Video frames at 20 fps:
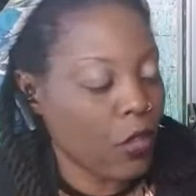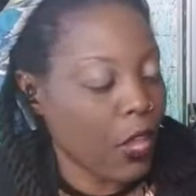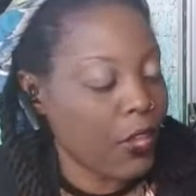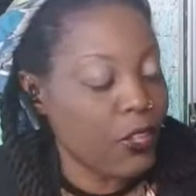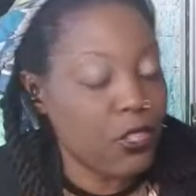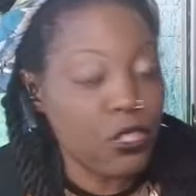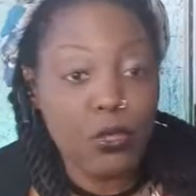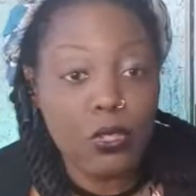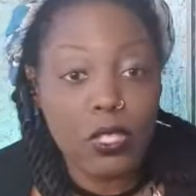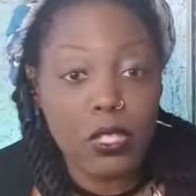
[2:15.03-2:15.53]

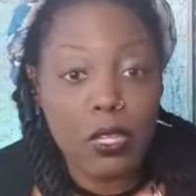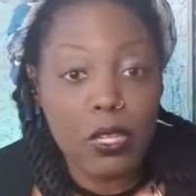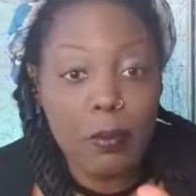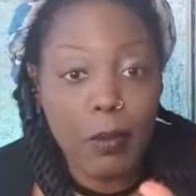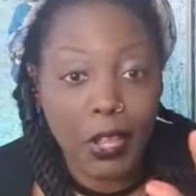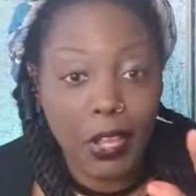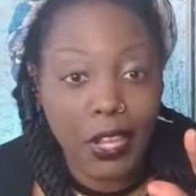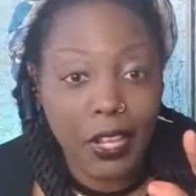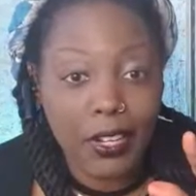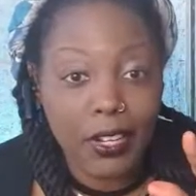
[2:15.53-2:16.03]
as you see,
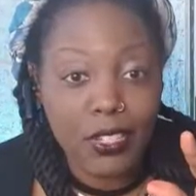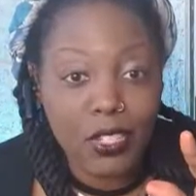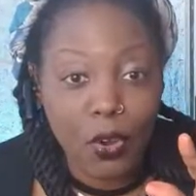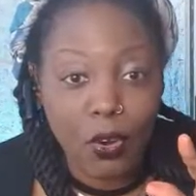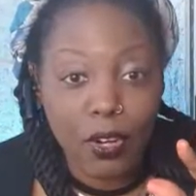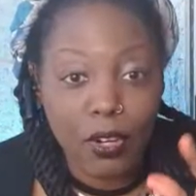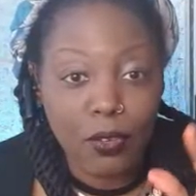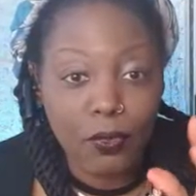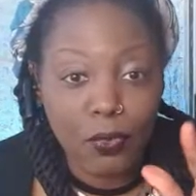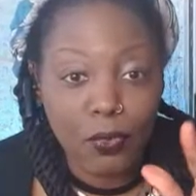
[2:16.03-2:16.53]
my hands
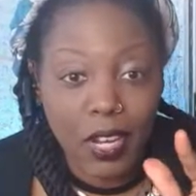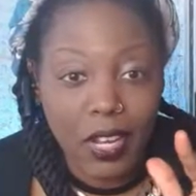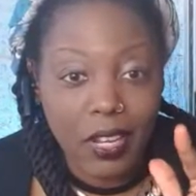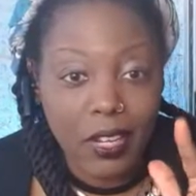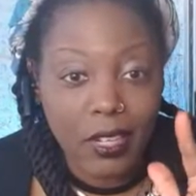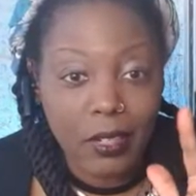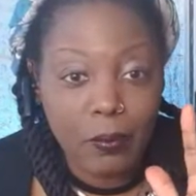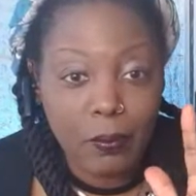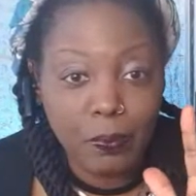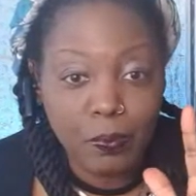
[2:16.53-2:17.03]
aren't
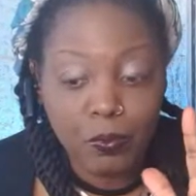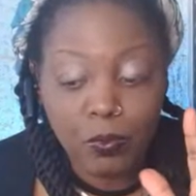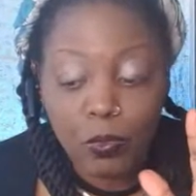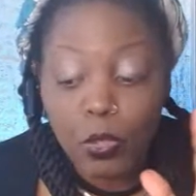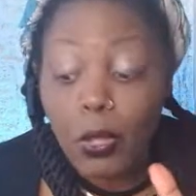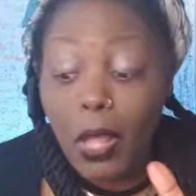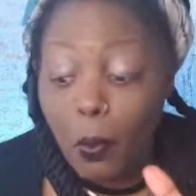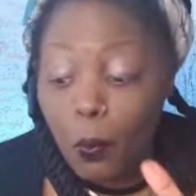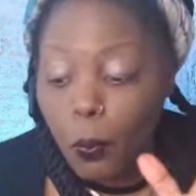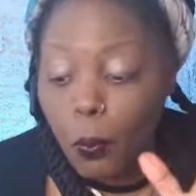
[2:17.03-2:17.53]
red.
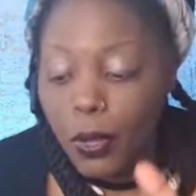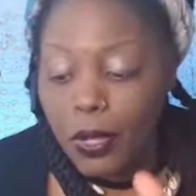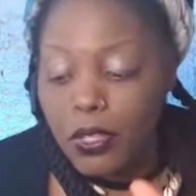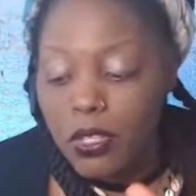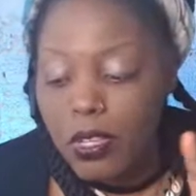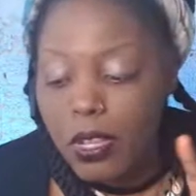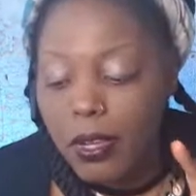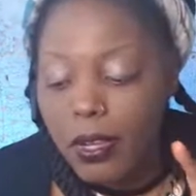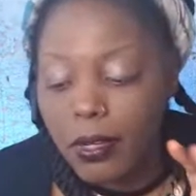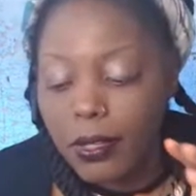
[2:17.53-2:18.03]
Like
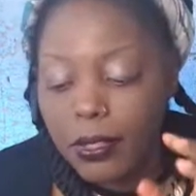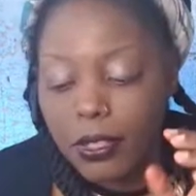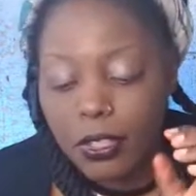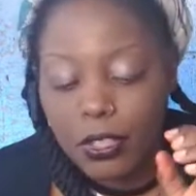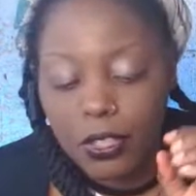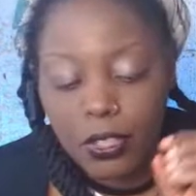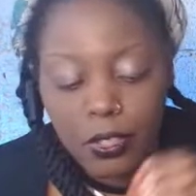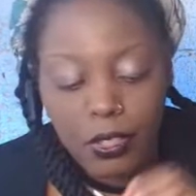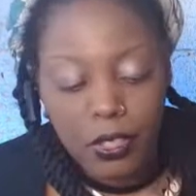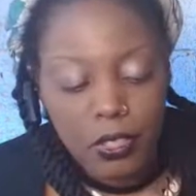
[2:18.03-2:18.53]
once they're
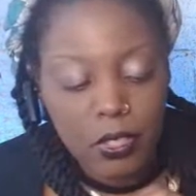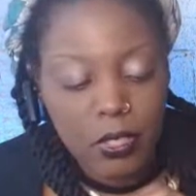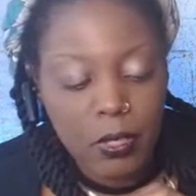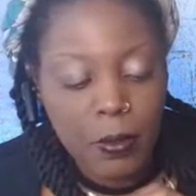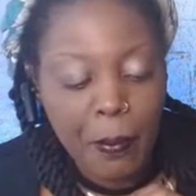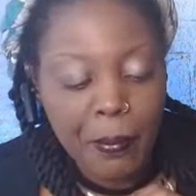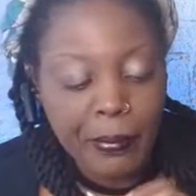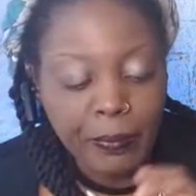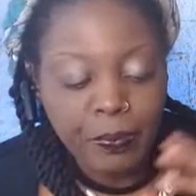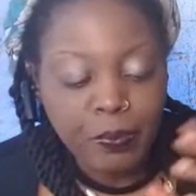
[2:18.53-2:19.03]
cooked,
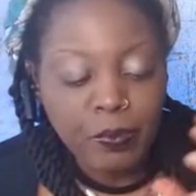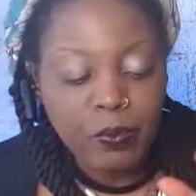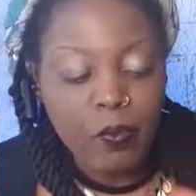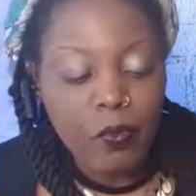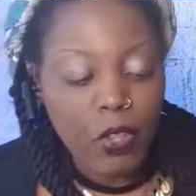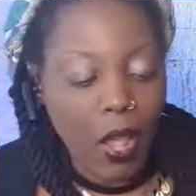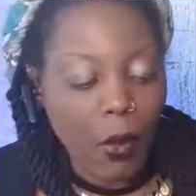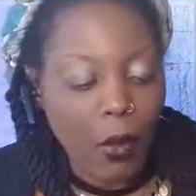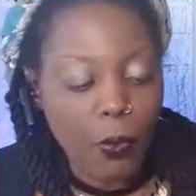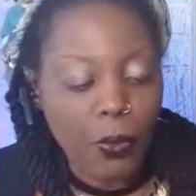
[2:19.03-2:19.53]

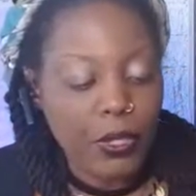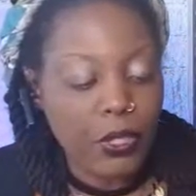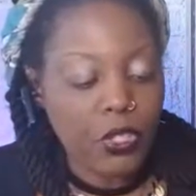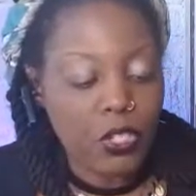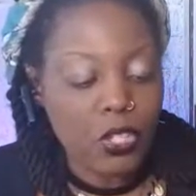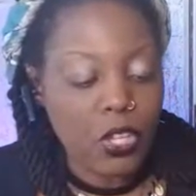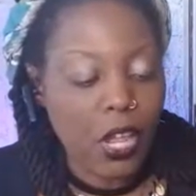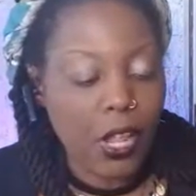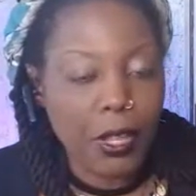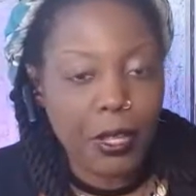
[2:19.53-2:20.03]
I will
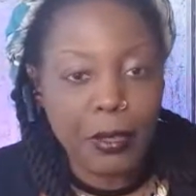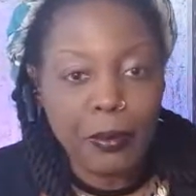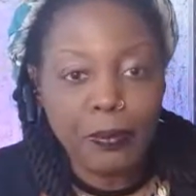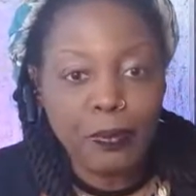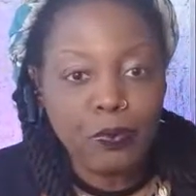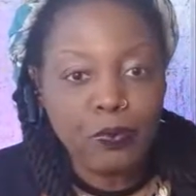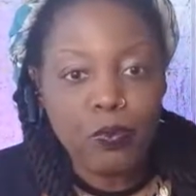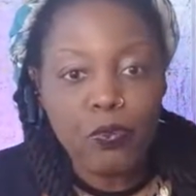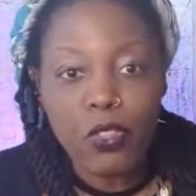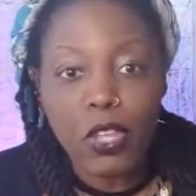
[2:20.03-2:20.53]
say
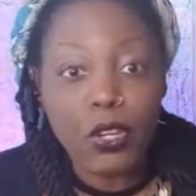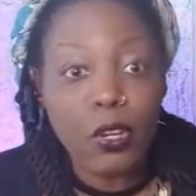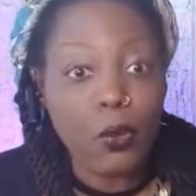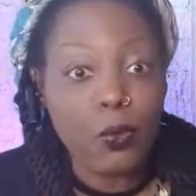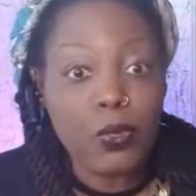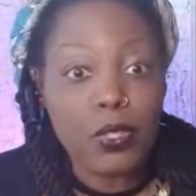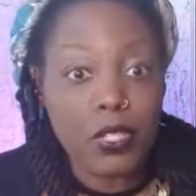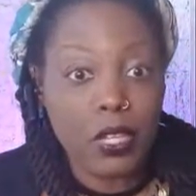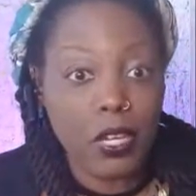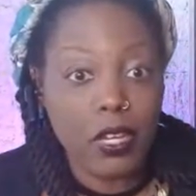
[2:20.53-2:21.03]
they
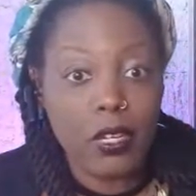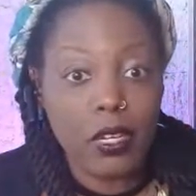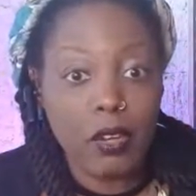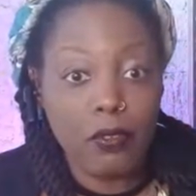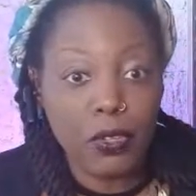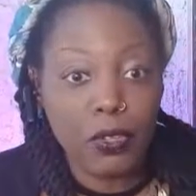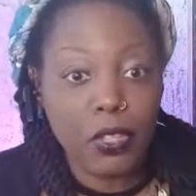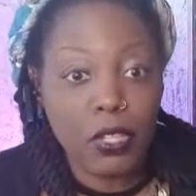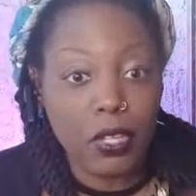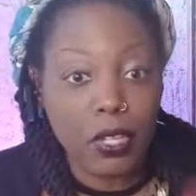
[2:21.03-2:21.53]
don't stain
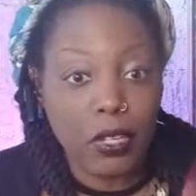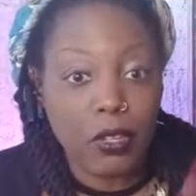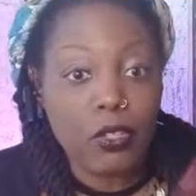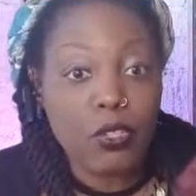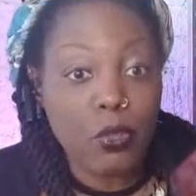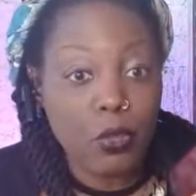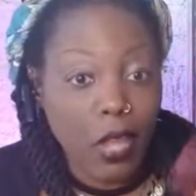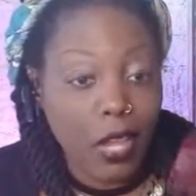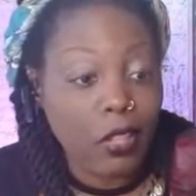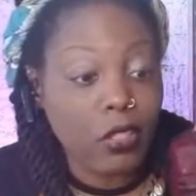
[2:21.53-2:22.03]
everything.
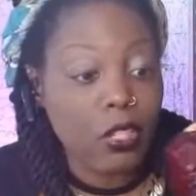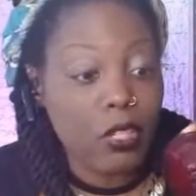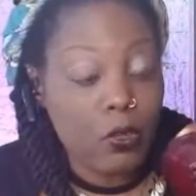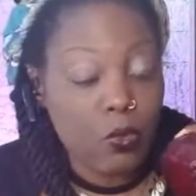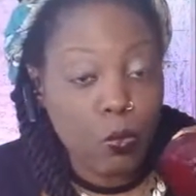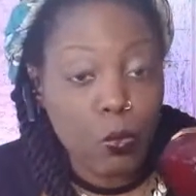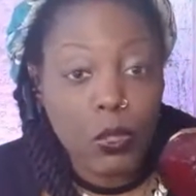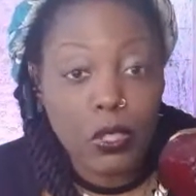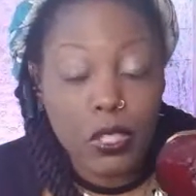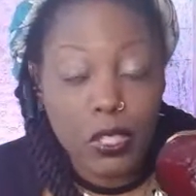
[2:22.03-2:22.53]
So like
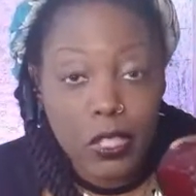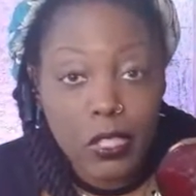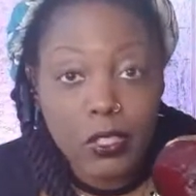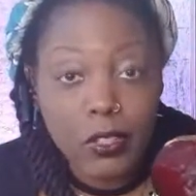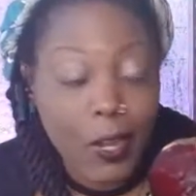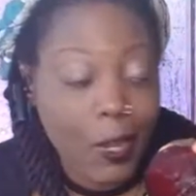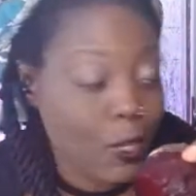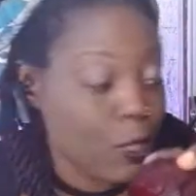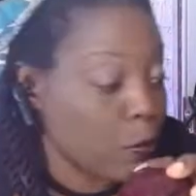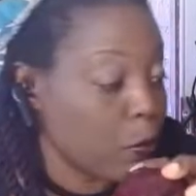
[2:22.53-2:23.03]
this one
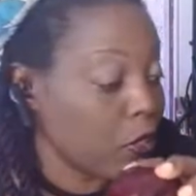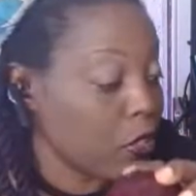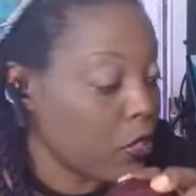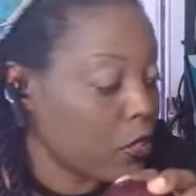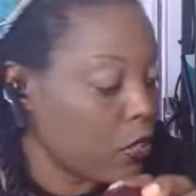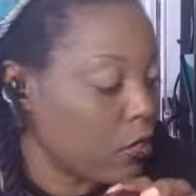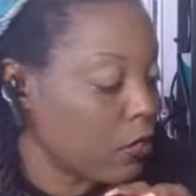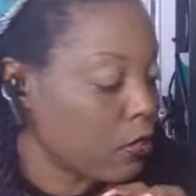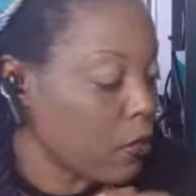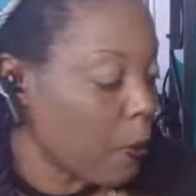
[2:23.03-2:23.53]
here has been
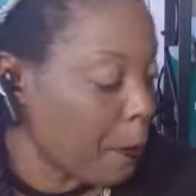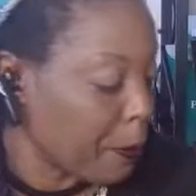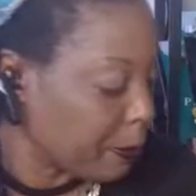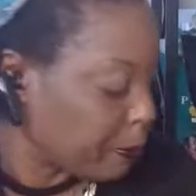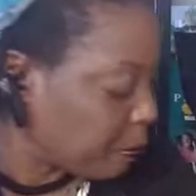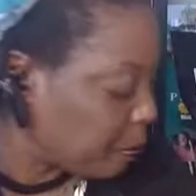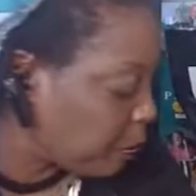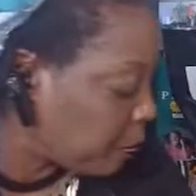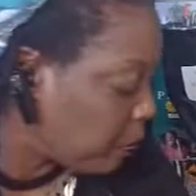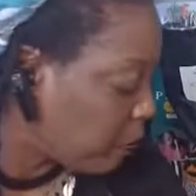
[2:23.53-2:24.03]
cooked.
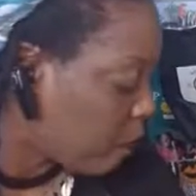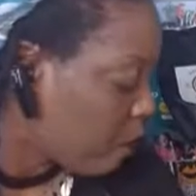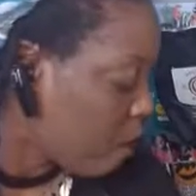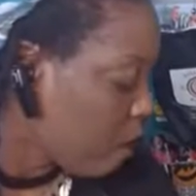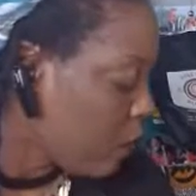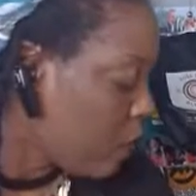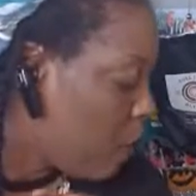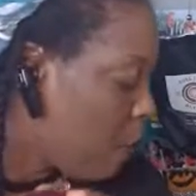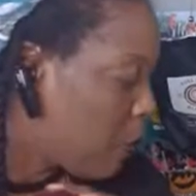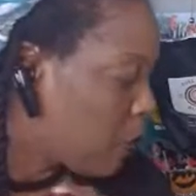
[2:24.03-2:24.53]

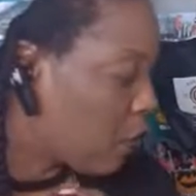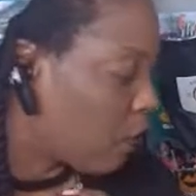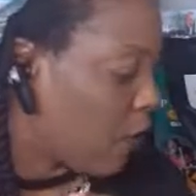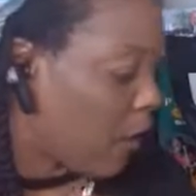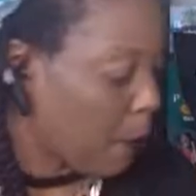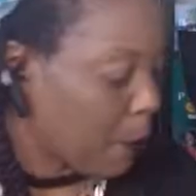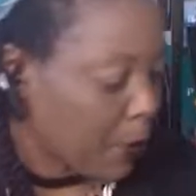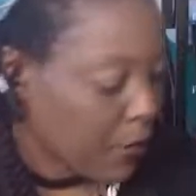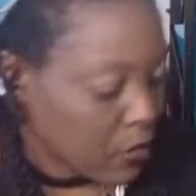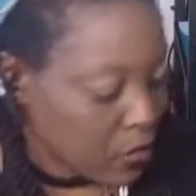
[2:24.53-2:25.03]
I'm gonna
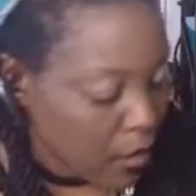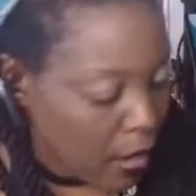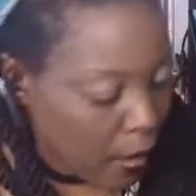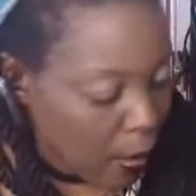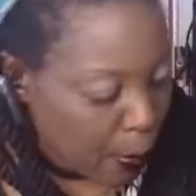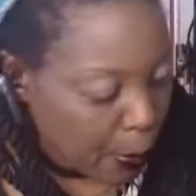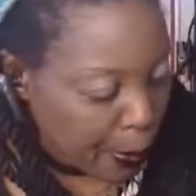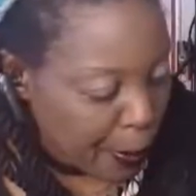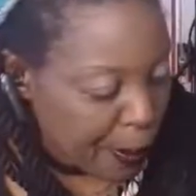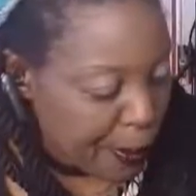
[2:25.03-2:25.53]
grab my
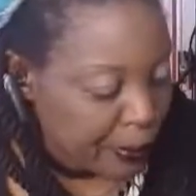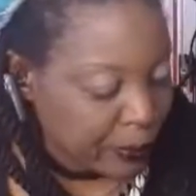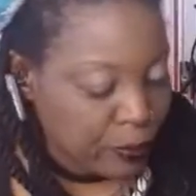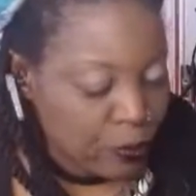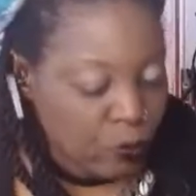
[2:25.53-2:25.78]
towel